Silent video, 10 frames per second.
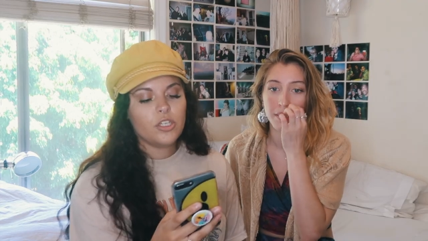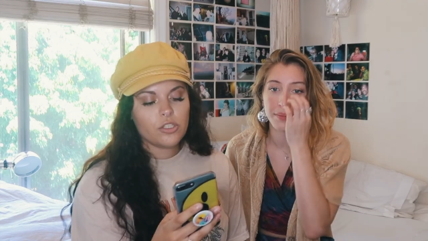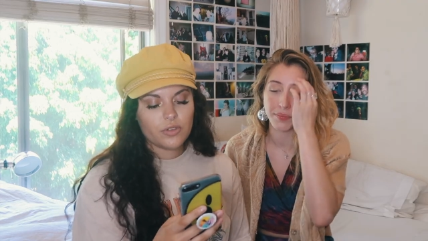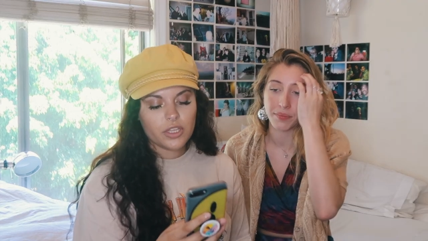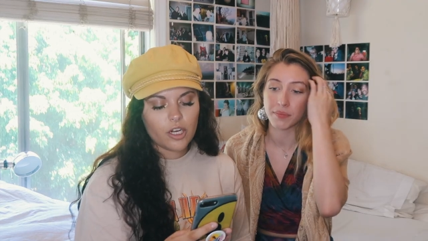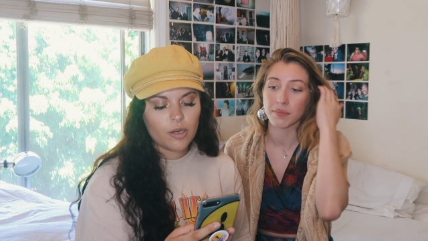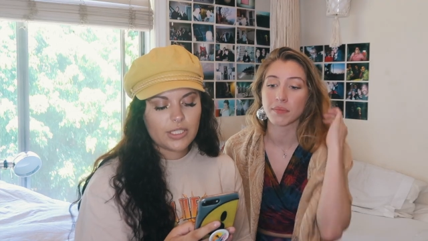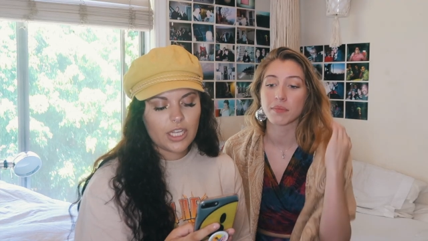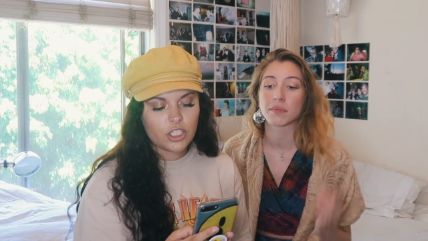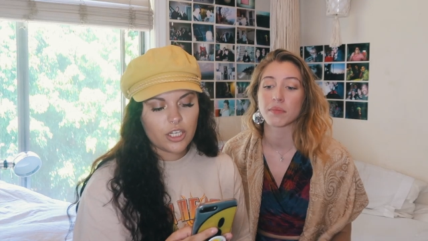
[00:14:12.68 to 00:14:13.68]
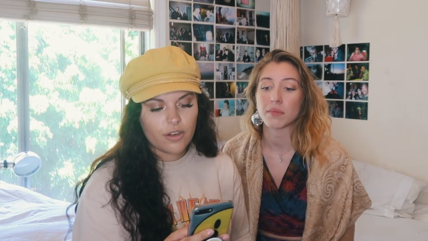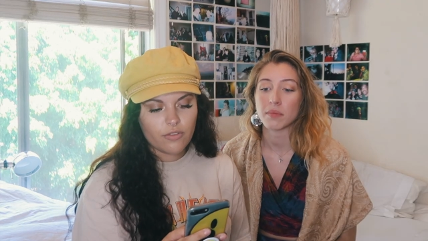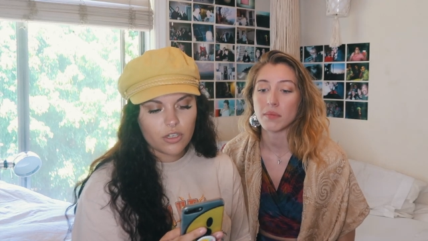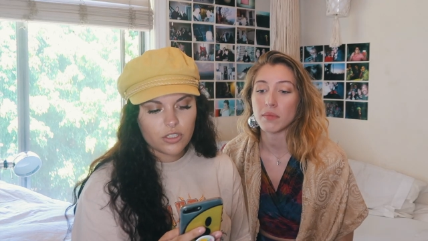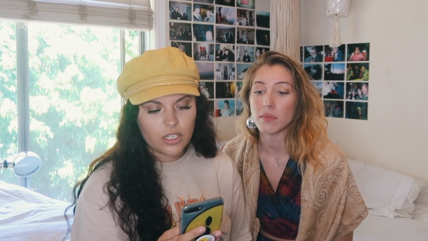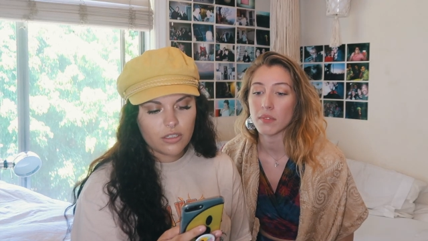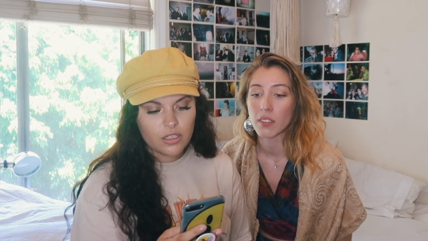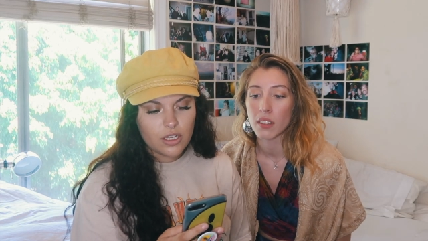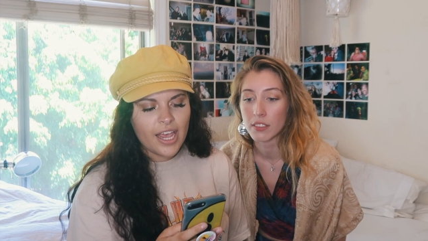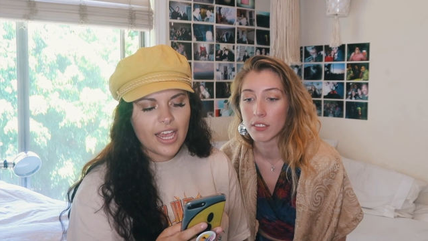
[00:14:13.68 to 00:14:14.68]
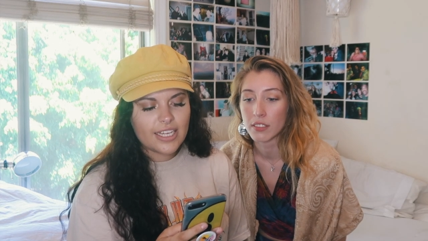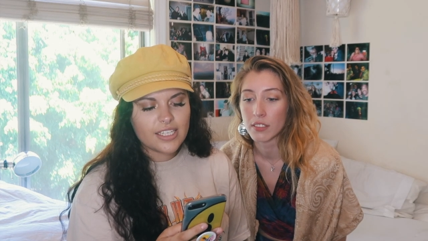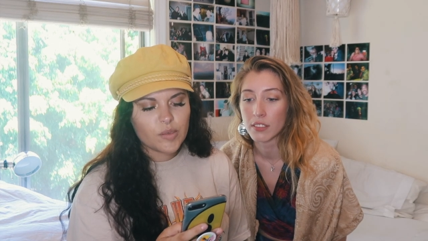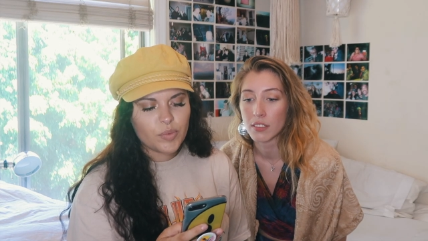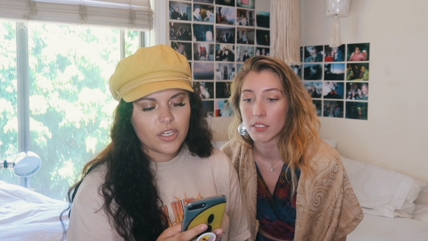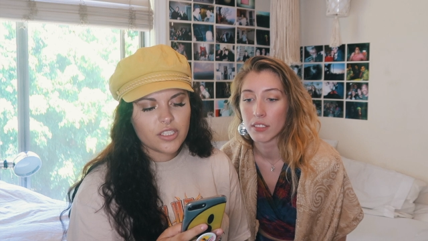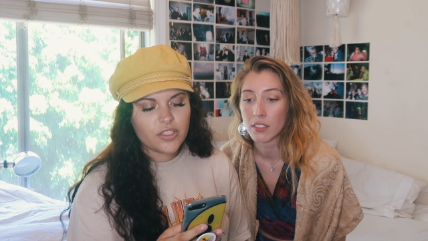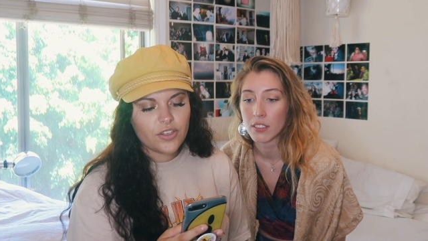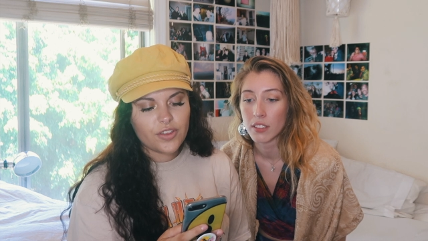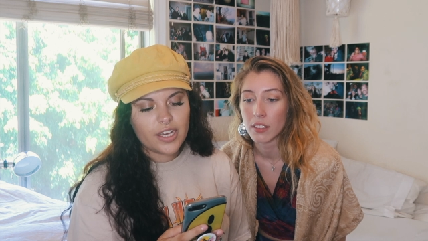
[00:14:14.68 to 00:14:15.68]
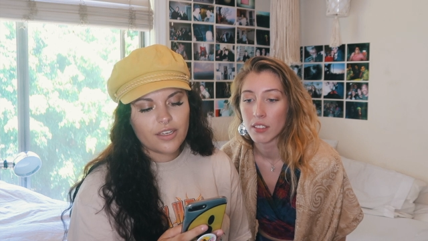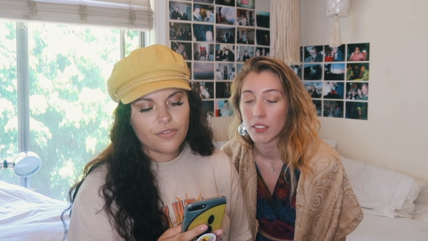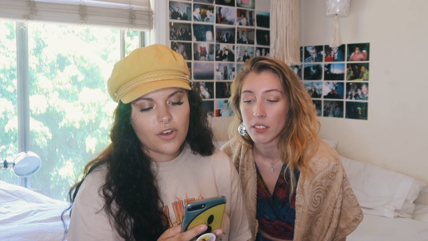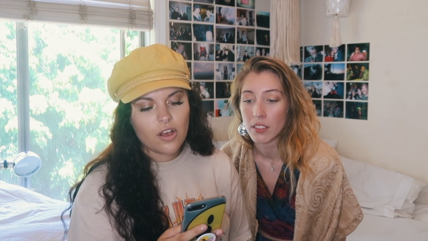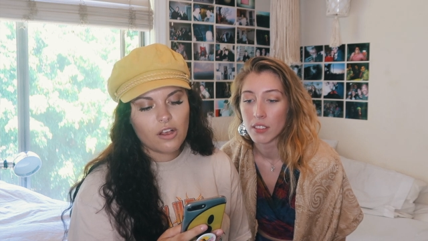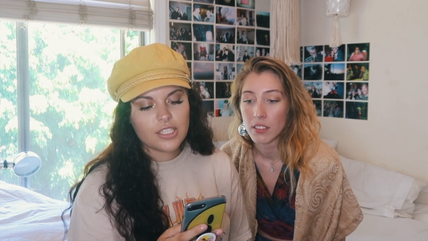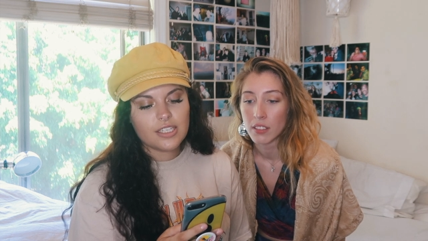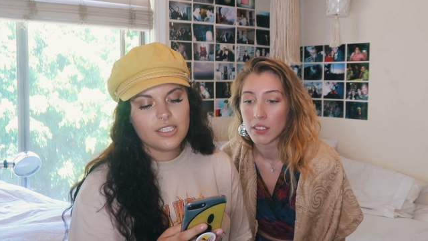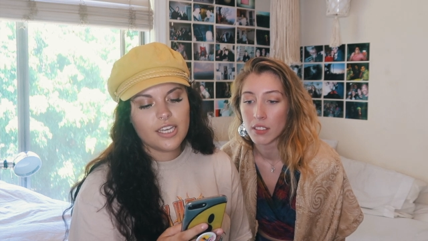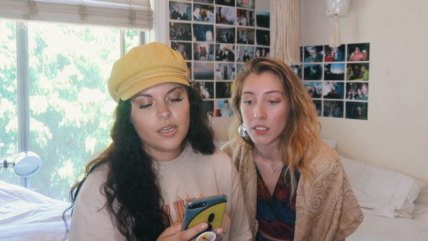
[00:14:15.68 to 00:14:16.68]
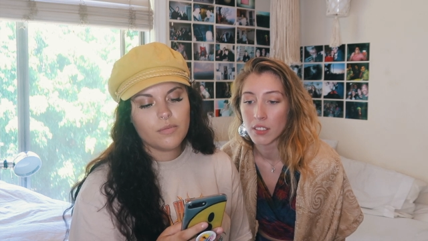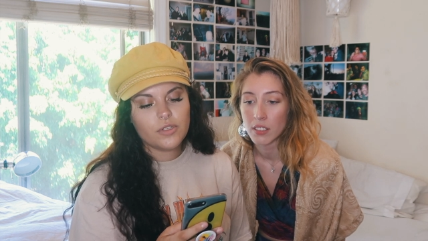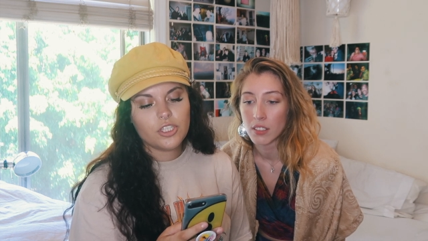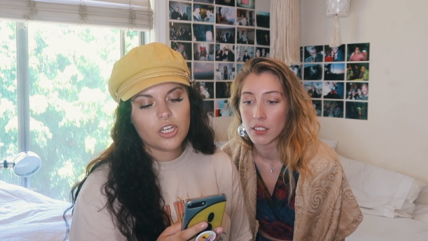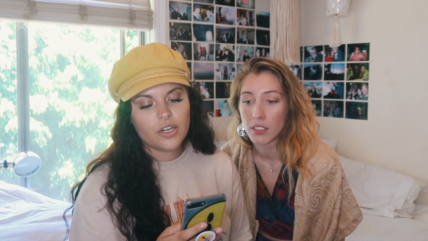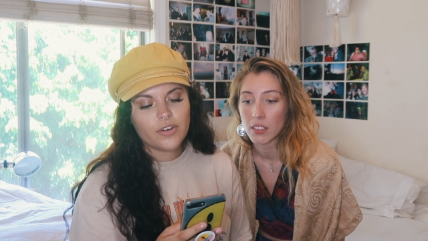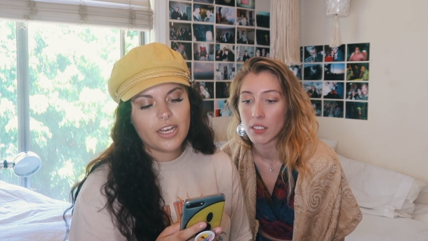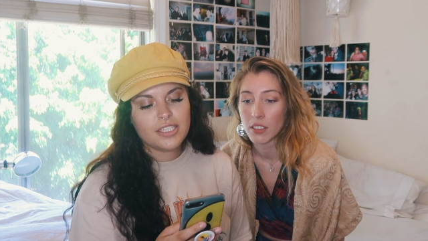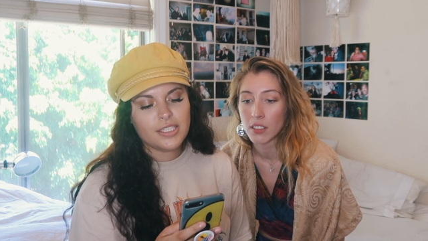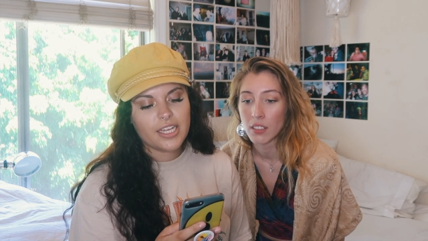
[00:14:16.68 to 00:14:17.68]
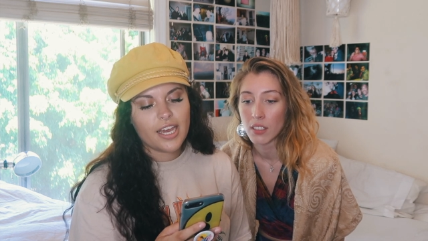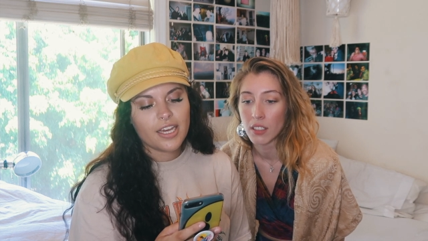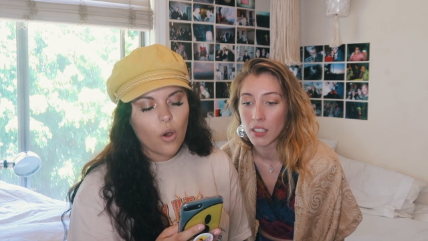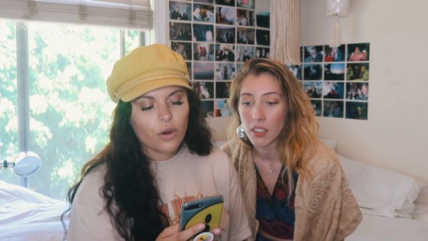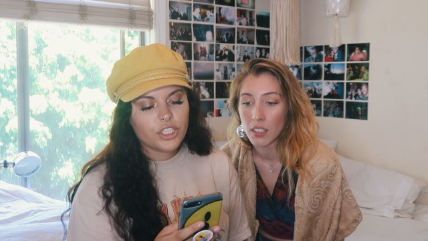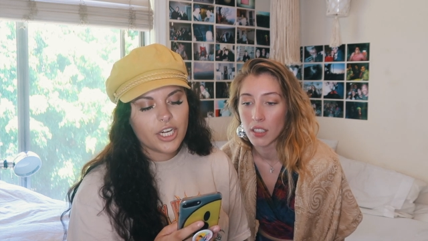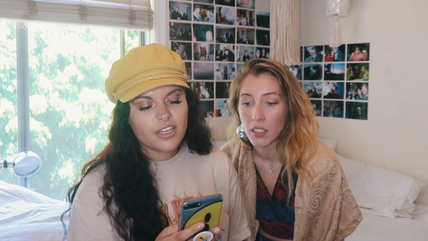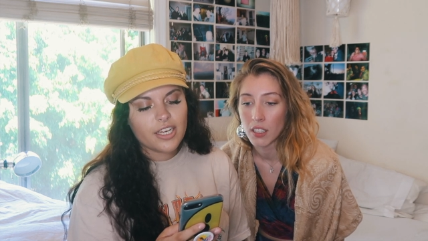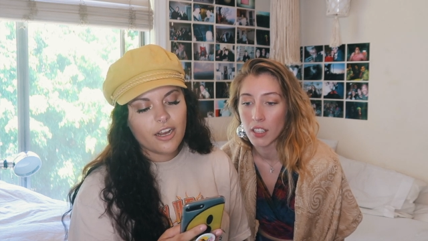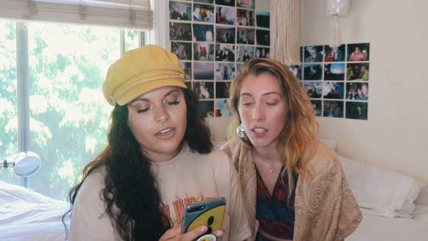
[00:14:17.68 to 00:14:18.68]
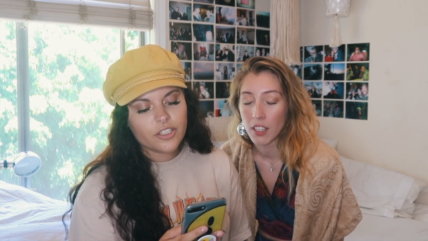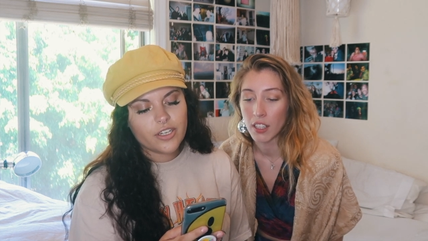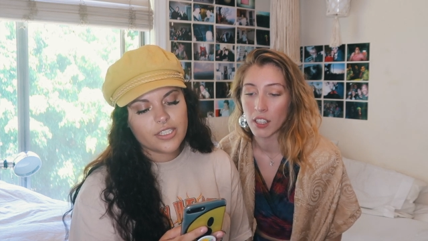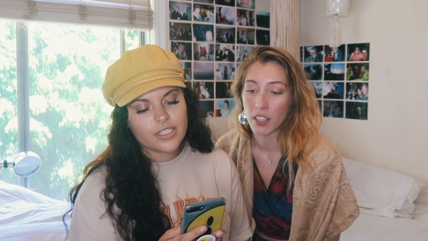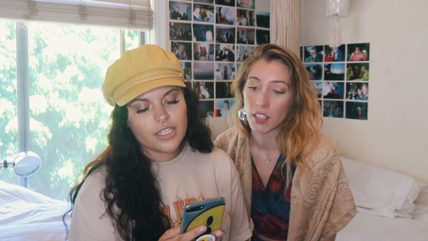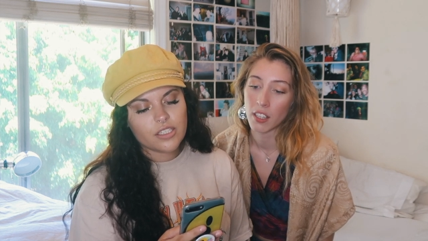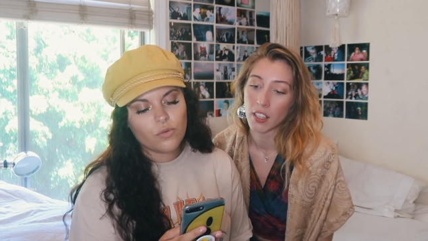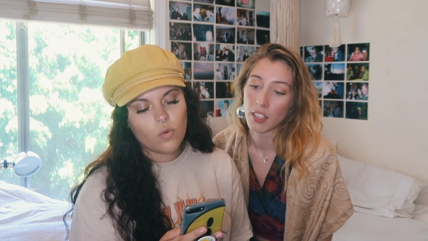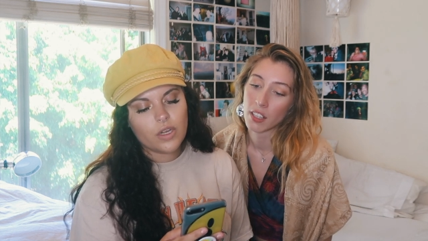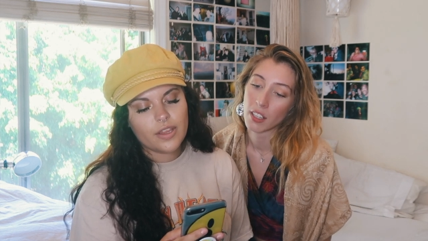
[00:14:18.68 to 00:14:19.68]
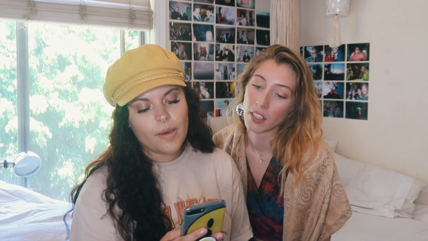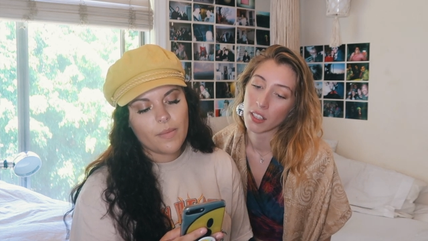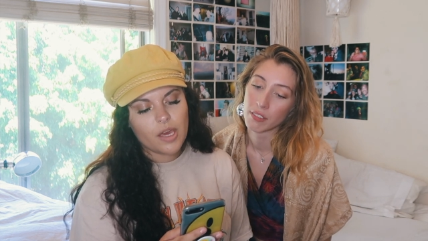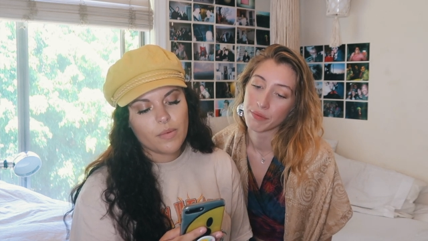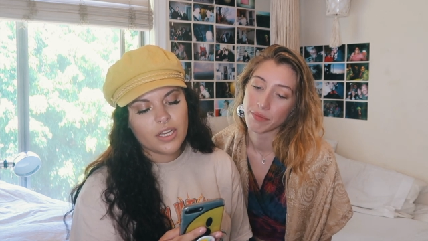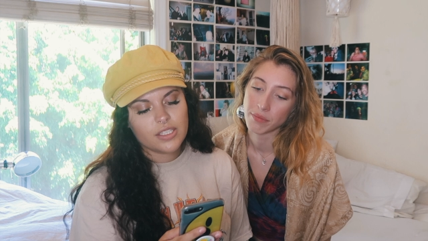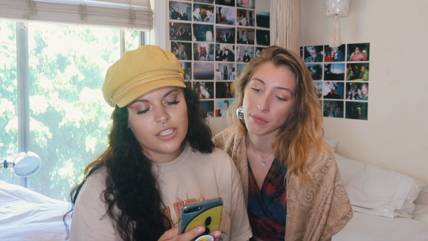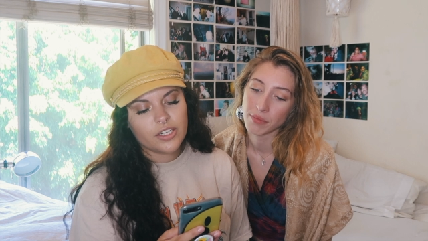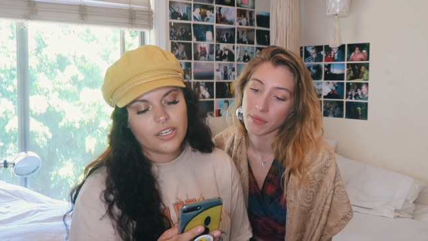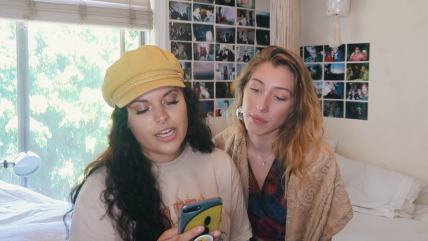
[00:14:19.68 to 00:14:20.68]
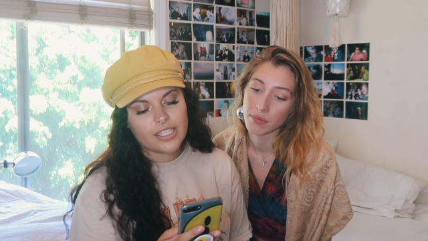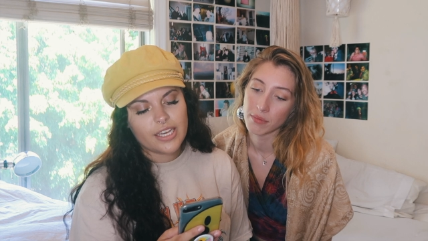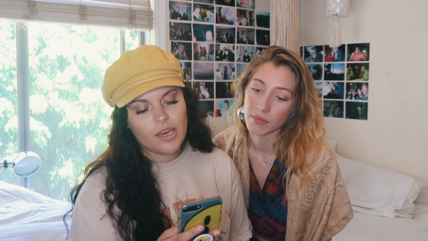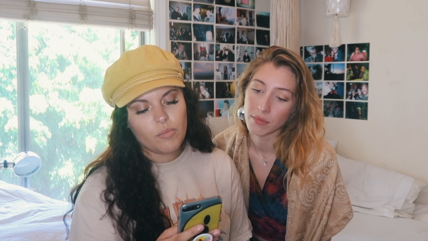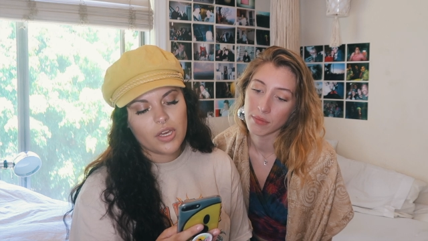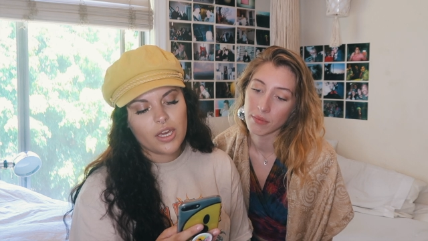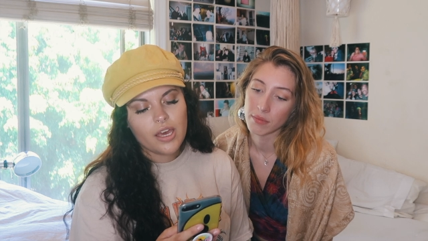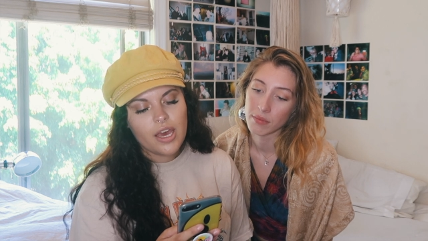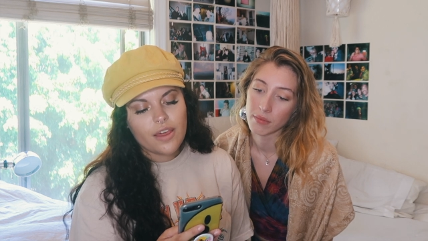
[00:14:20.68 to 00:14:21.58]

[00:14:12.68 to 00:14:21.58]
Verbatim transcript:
Speaker 1: me just read the Urban Dictionary version. Heady is a person or thing that falls in the same genre as dank or sharing characteristics of one that may be considered as a hippie.